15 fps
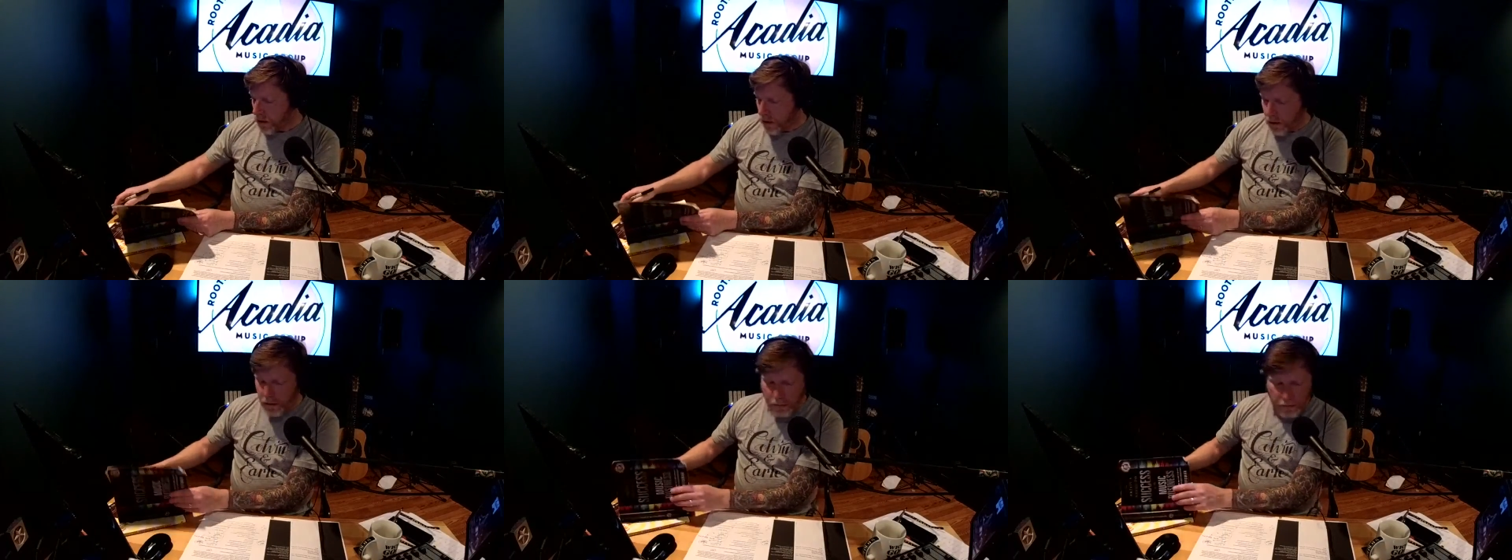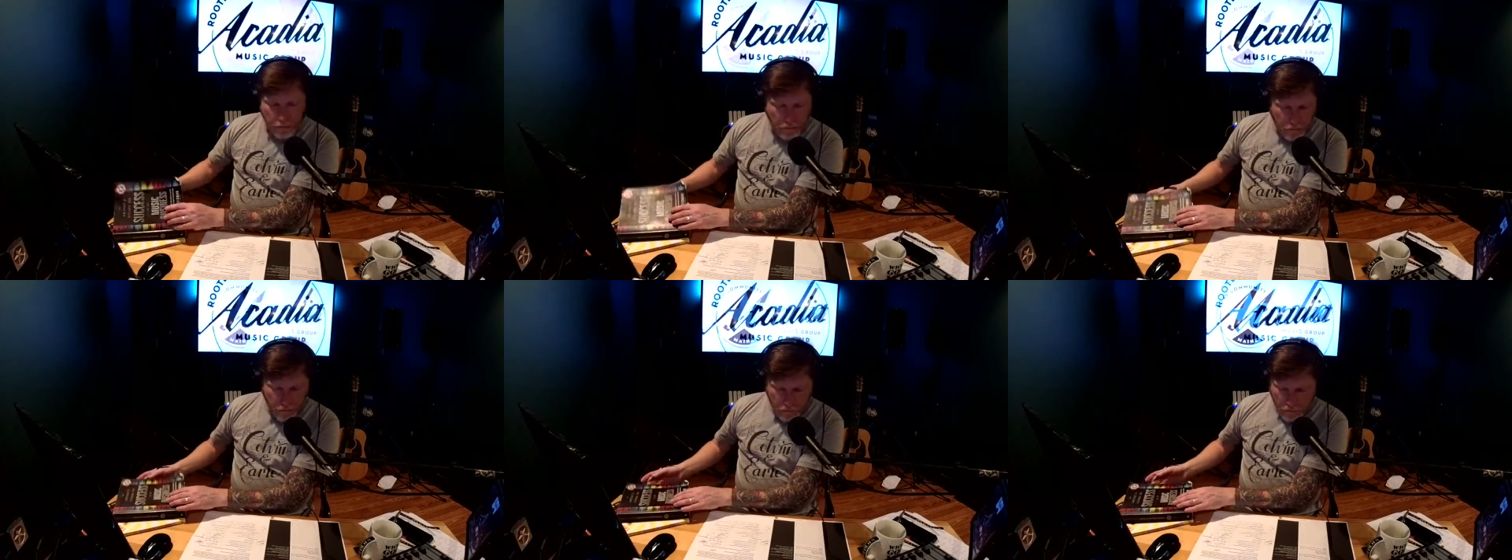I
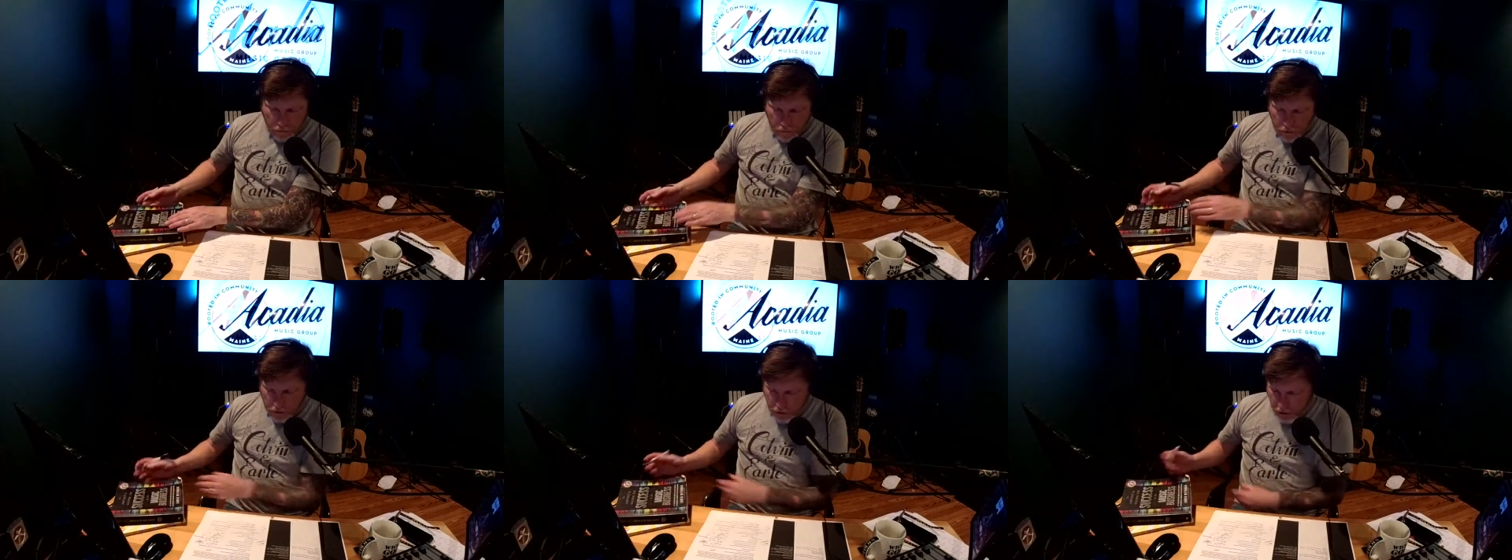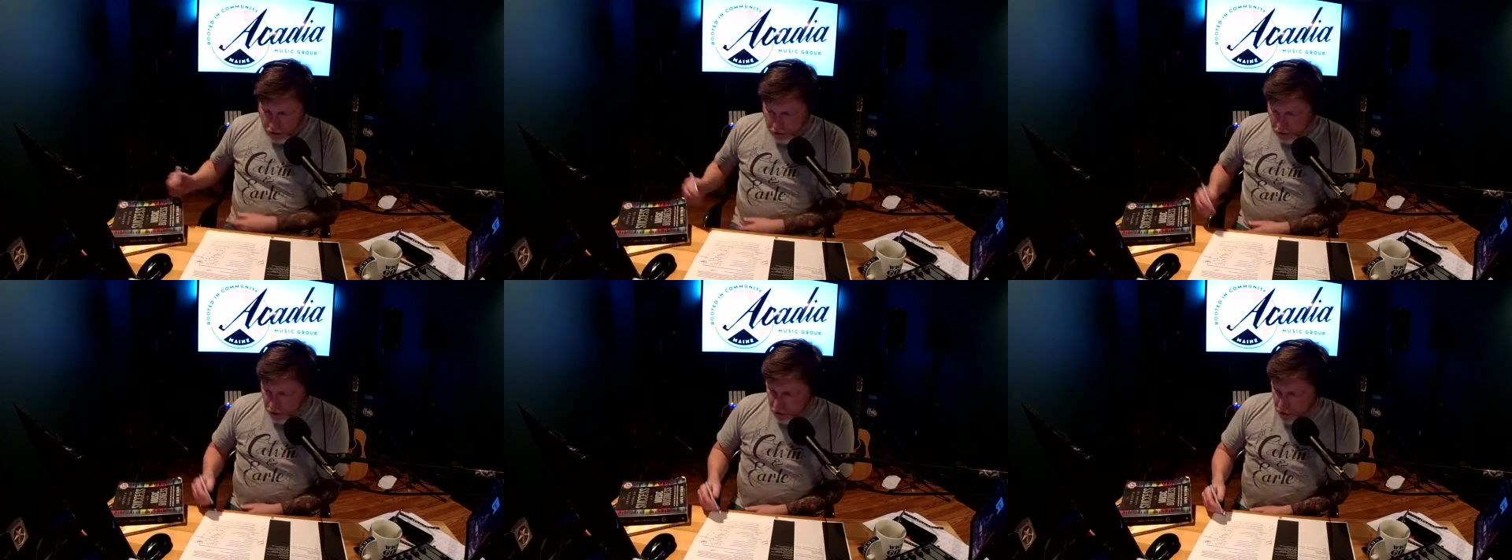
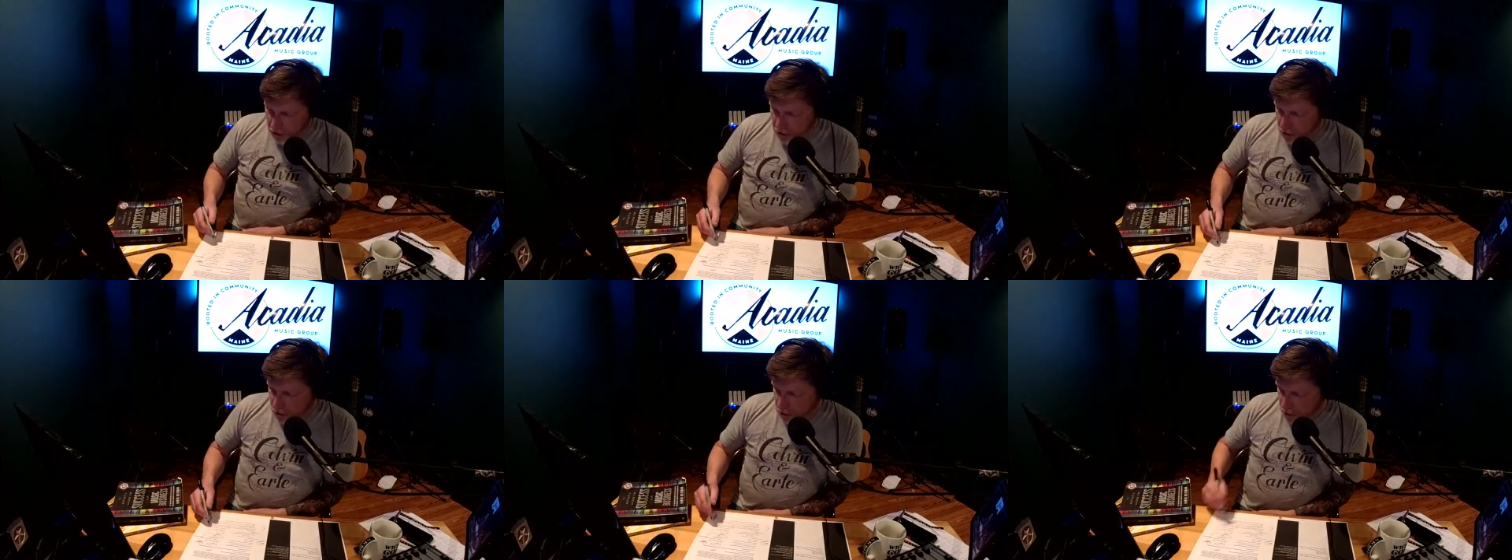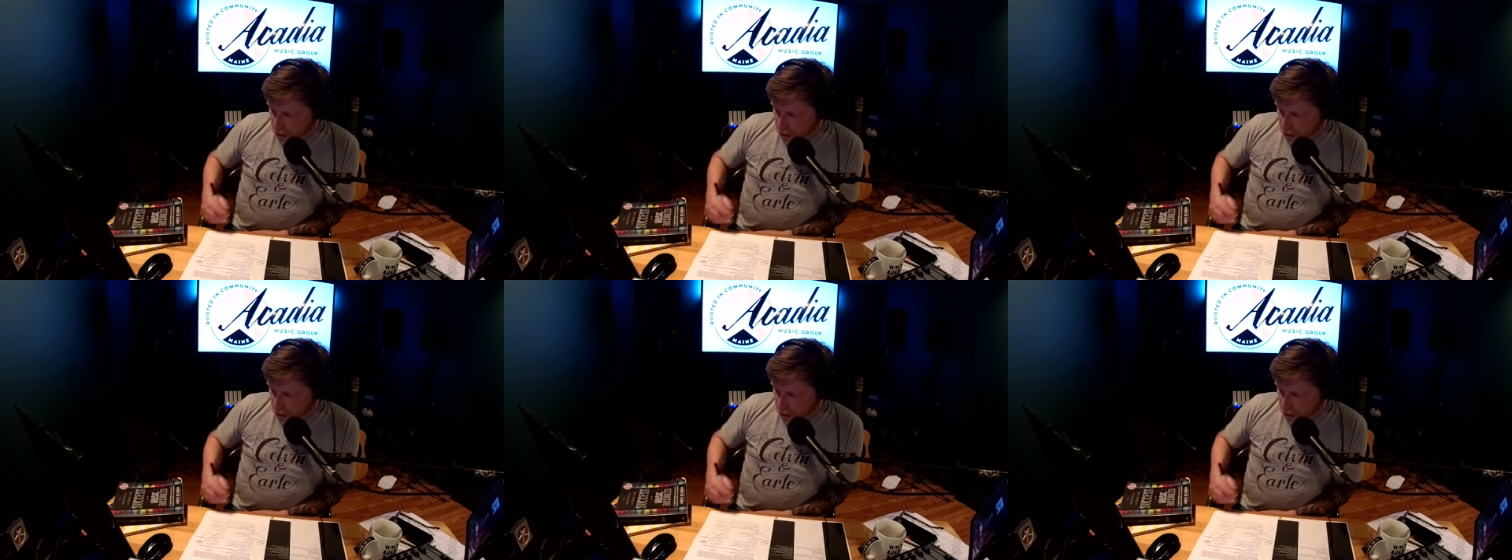guess changing gears.